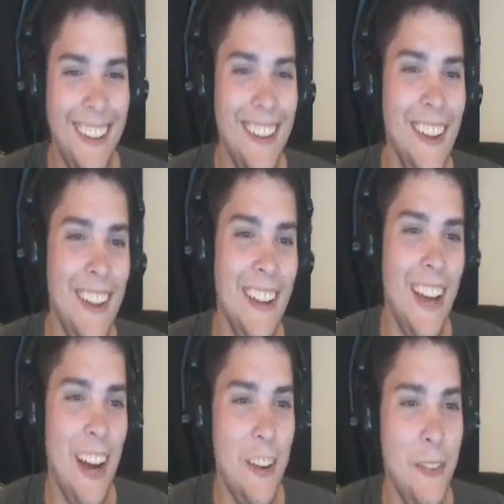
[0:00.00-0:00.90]

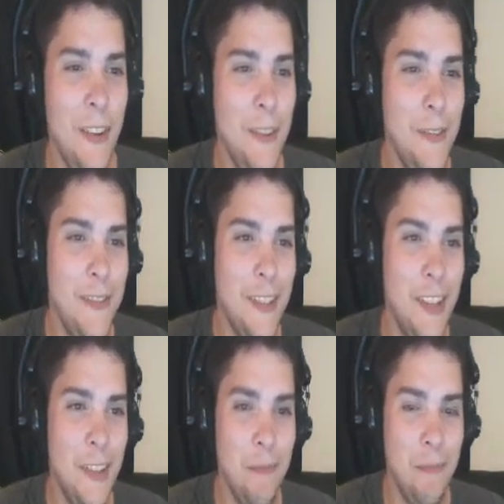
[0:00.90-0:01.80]
Yeah, you've
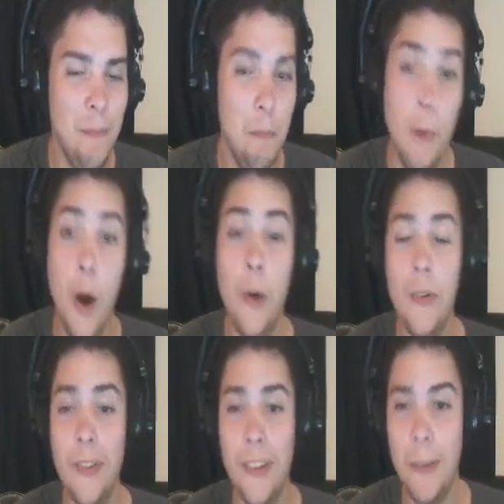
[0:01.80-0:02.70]

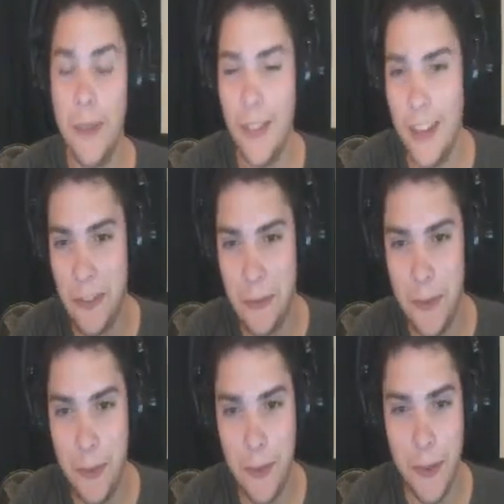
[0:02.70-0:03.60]
moaned about that one
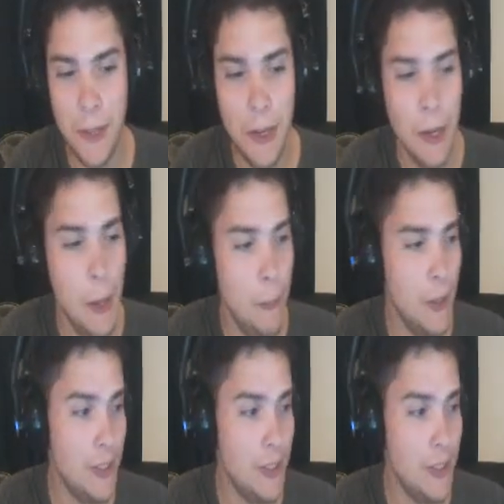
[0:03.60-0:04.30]
before, but so